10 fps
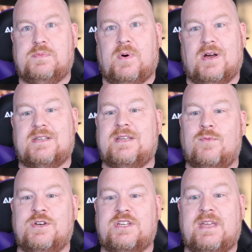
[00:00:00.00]
box set,
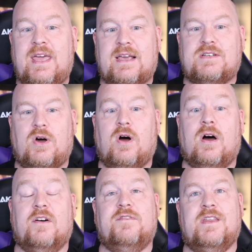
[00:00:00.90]
which kicked
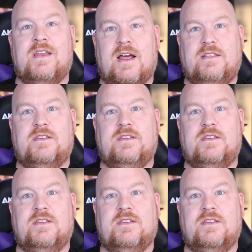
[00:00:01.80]
off the 9th